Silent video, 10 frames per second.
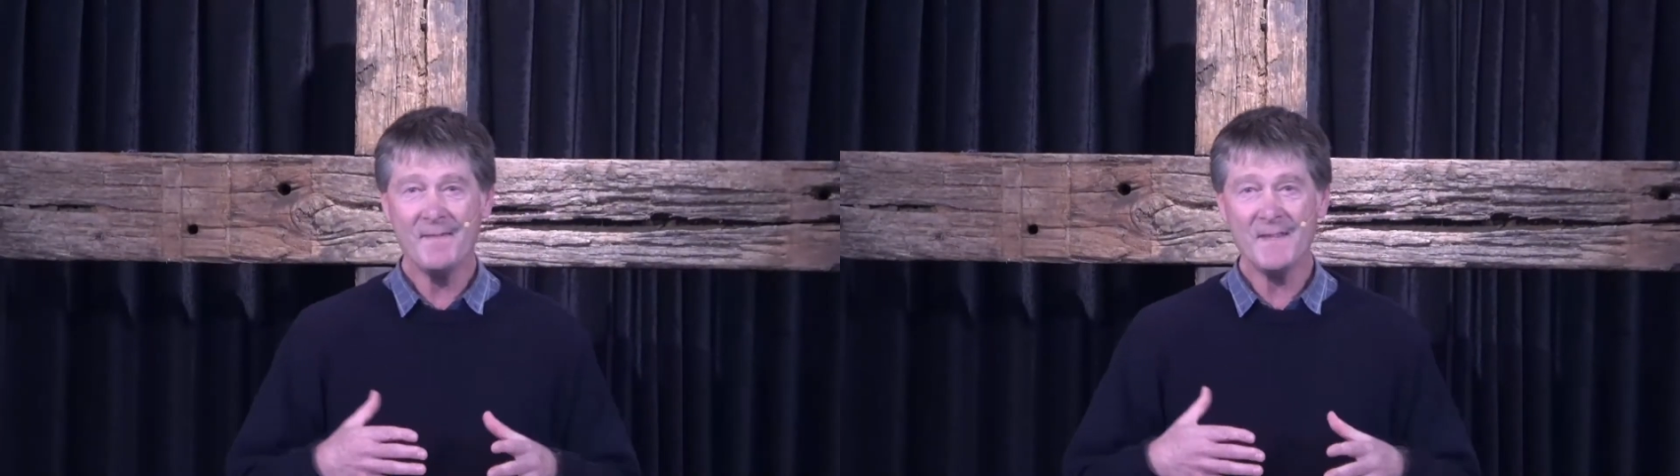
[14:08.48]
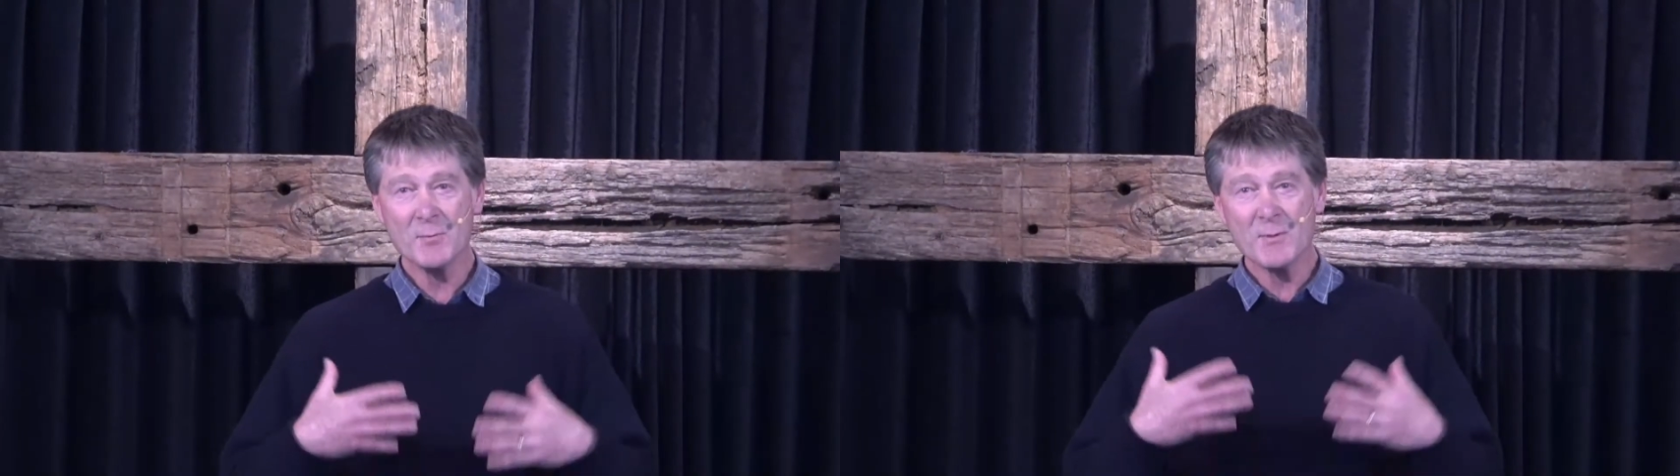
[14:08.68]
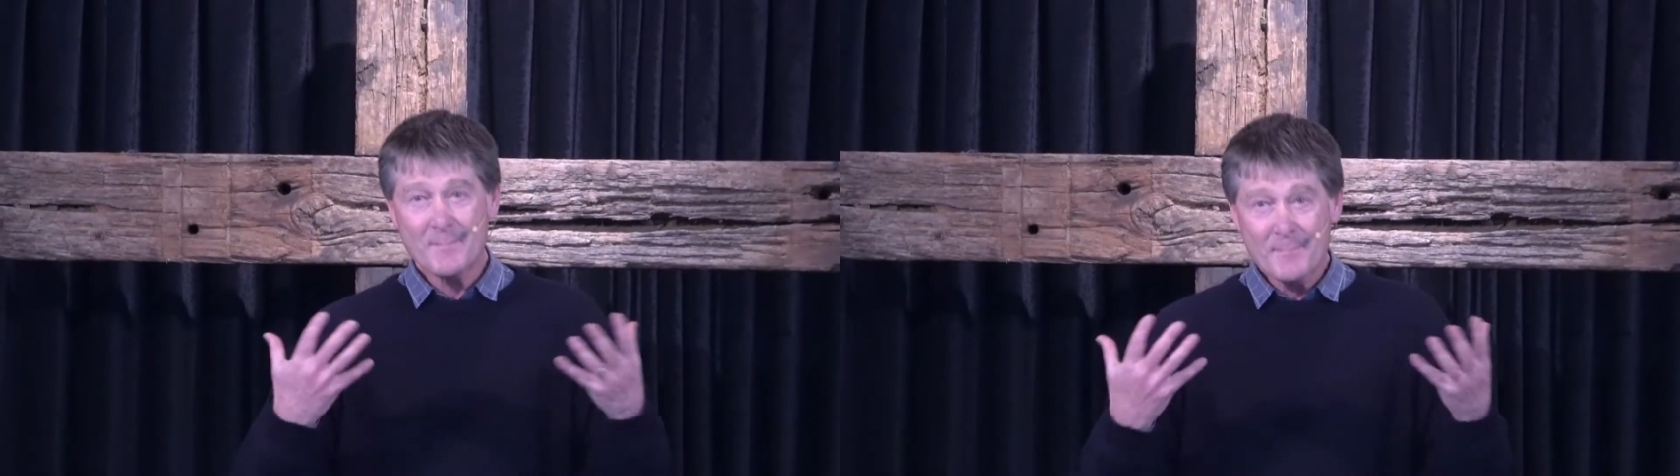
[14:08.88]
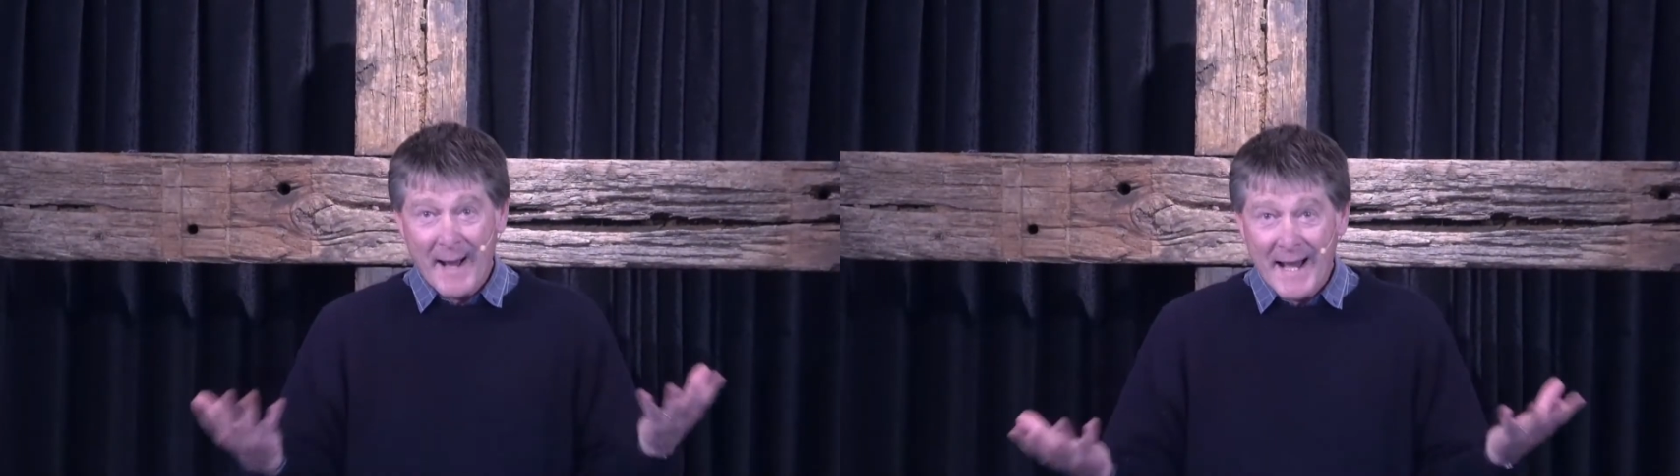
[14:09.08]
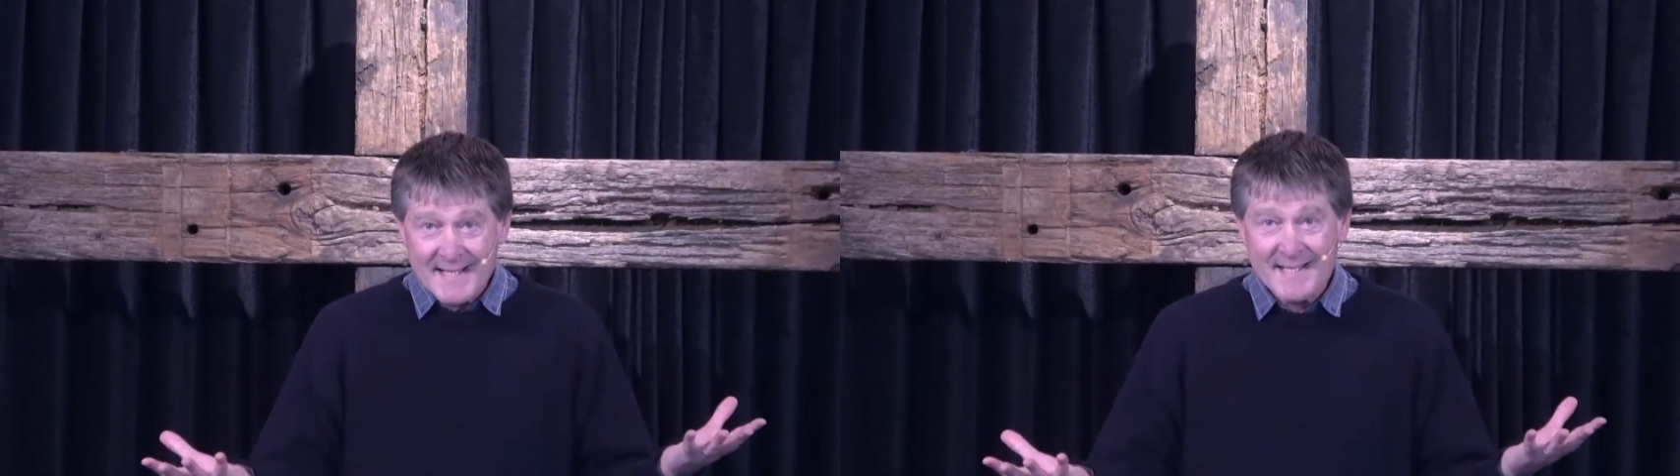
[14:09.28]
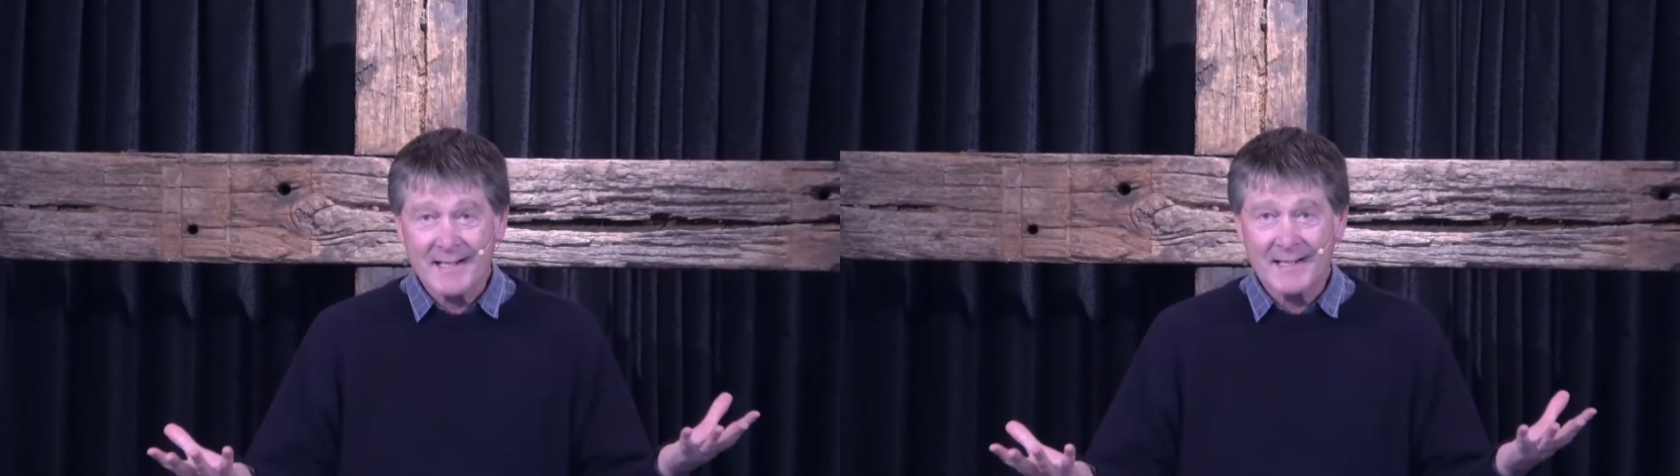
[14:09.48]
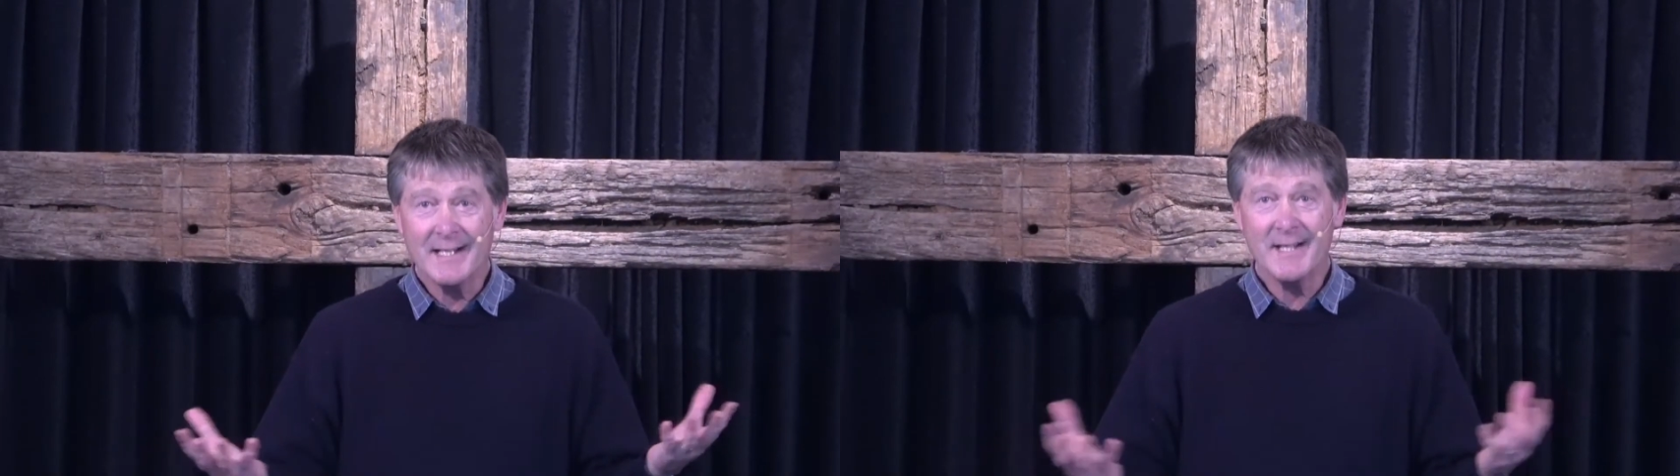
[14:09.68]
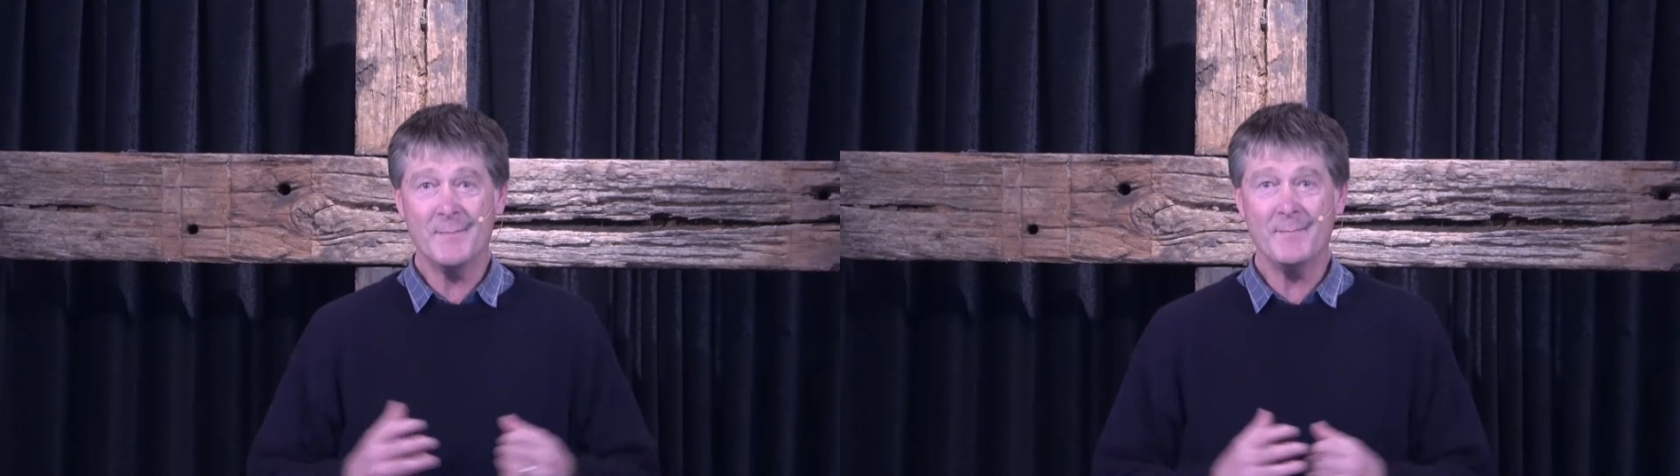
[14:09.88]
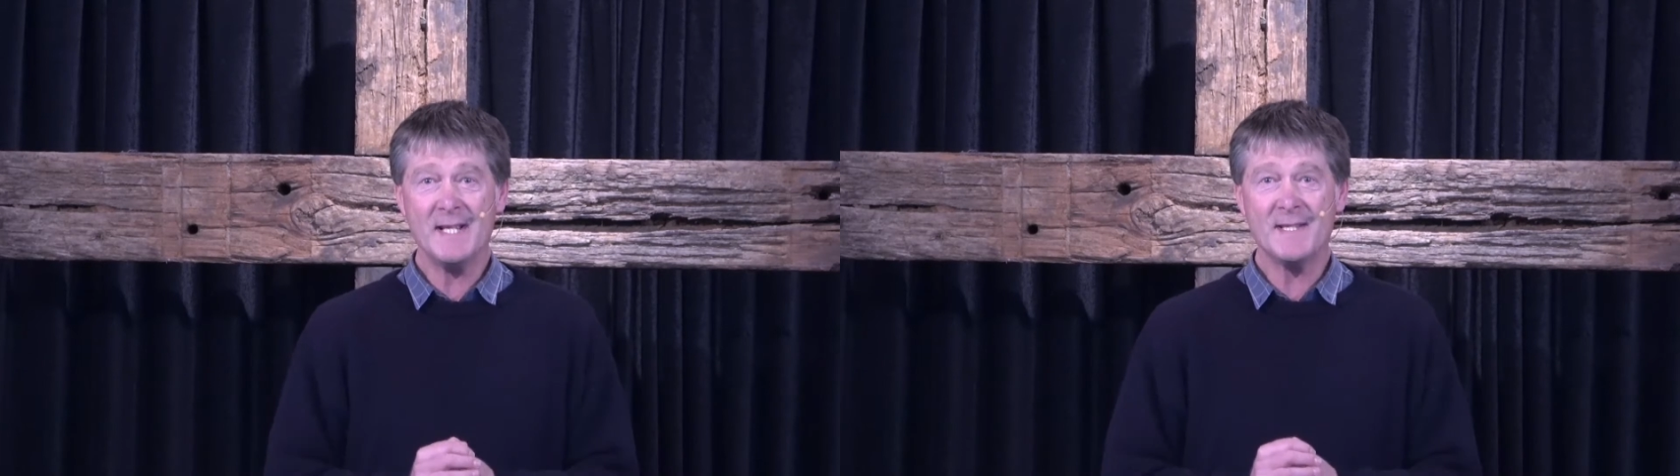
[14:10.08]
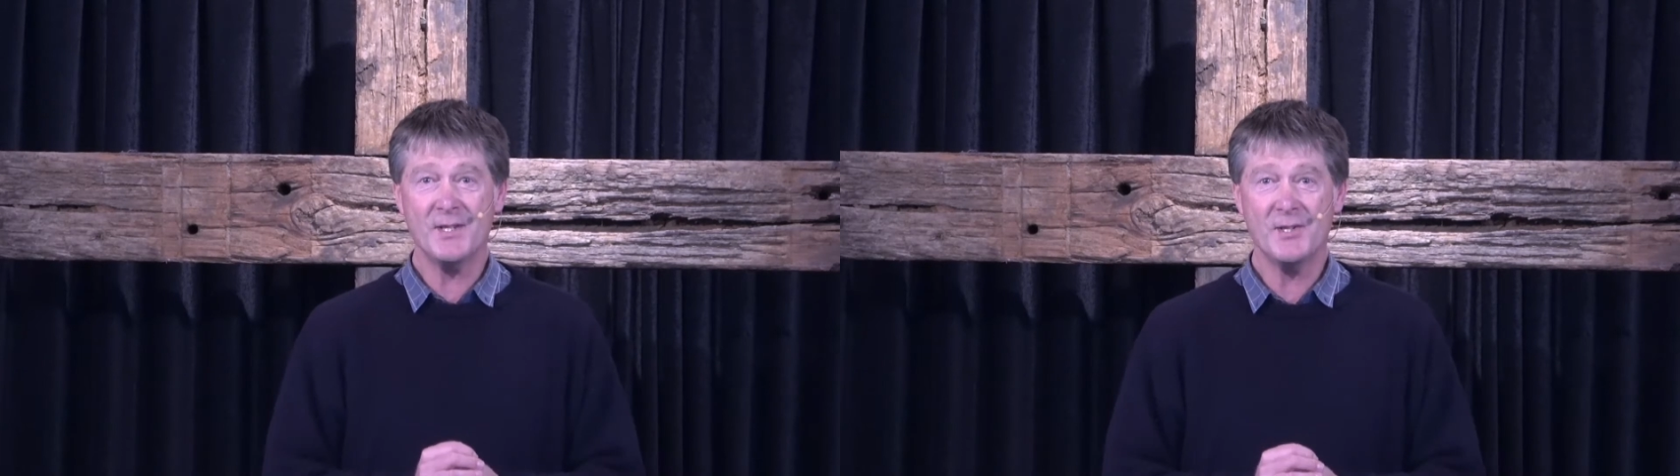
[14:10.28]
And this was basically the
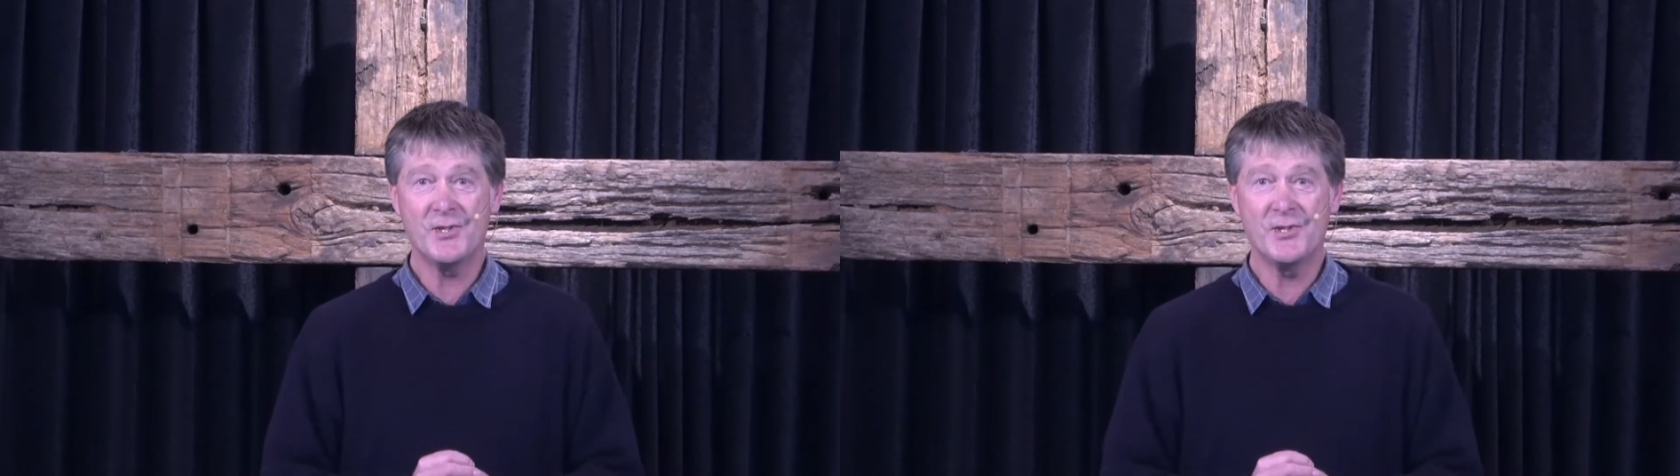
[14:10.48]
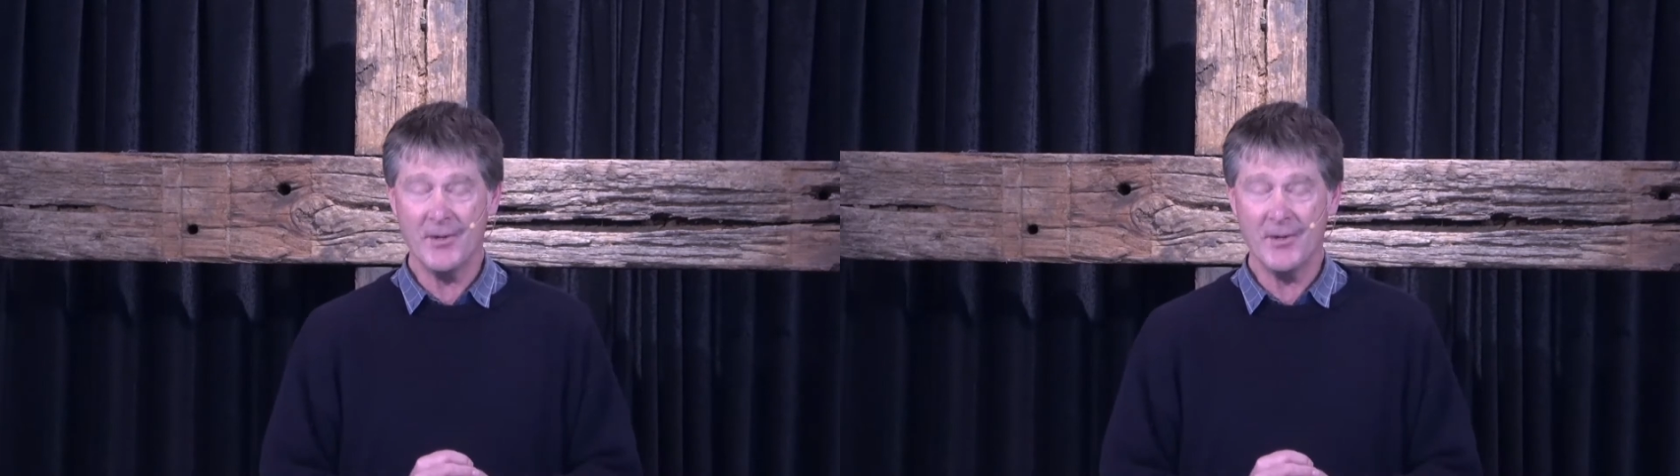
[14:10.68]
message